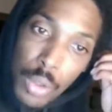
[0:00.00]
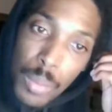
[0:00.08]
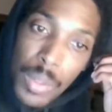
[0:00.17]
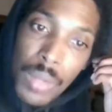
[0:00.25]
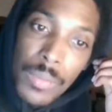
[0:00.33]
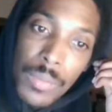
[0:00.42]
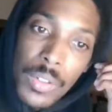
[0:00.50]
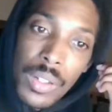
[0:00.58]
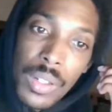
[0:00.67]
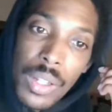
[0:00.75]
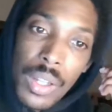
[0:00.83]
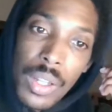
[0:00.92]

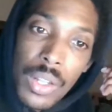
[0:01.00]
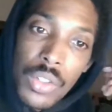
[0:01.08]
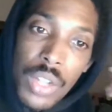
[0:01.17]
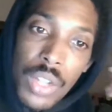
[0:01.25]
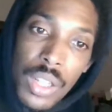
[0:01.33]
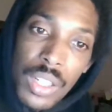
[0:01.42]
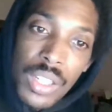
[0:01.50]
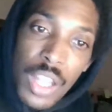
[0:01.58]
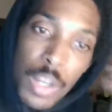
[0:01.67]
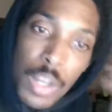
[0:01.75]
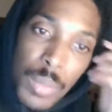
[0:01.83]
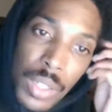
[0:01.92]
Belfort. Chuck
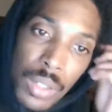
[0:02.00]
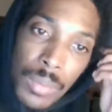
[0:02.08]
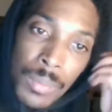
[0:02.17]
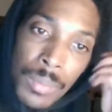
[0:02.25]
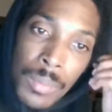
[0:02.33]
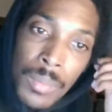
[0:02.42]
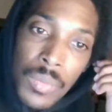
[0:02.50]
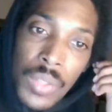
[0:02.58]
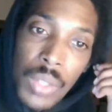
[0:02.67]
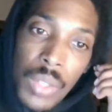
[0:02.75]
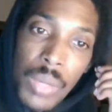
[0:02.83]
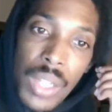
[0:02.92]
Liddell beat him.
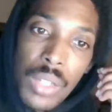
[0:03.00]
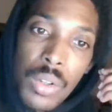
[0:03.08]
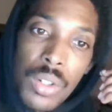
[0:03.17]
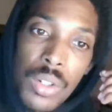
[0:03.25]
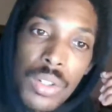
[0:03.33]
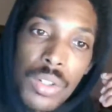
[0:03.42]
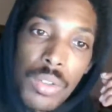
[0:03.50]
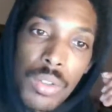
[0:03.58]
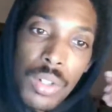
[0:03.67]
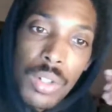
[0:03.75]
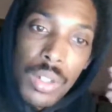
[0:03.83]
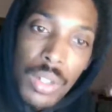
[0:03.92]
Randy
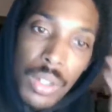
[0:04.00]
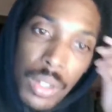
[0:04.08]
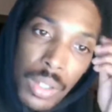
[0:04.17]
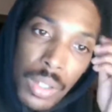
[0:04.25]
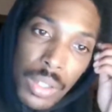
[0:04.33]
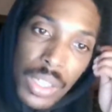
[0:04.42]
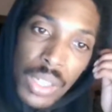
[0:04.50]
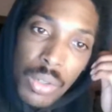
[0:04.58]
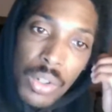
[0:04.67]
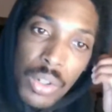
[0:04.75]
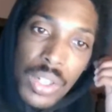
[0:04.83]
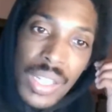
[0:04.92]
Couture.
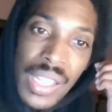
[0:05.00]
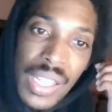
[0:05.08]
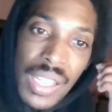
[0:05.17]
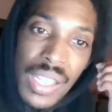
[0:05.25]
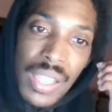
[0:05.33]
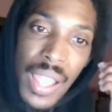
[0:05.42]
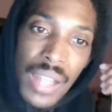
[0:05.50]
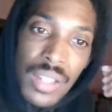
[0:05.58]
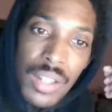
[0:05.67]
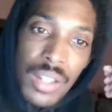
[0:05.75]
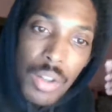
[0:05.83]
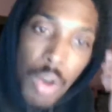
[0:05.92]
Tito Ortiz,
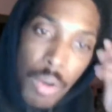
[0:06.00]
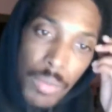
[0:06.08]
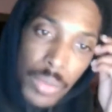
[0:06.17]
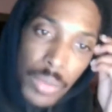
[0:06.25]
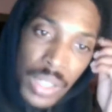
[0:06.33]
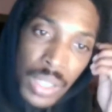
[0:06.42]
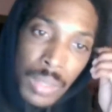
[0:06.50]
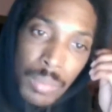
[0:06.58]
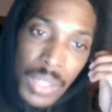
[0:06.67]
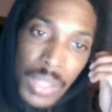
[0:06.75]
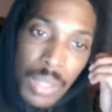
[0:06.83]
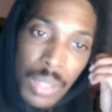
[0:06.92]
Alistair
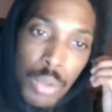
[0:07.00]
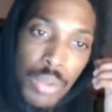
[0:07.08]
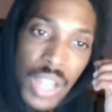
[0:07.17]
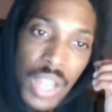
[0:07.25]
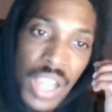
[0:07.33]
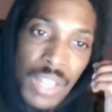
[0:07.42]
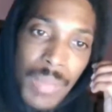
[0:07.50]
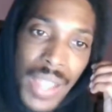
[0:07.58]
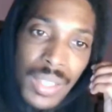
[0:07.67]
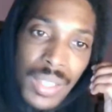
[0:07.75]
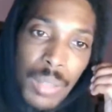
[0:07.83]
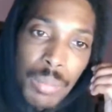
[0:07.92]
Overeem beat him 2 times
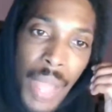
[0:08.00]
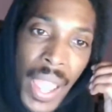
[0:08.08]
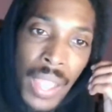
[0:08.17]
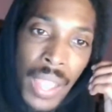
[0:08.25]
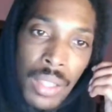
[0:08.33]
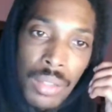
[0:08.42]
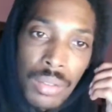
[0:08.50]
back to back.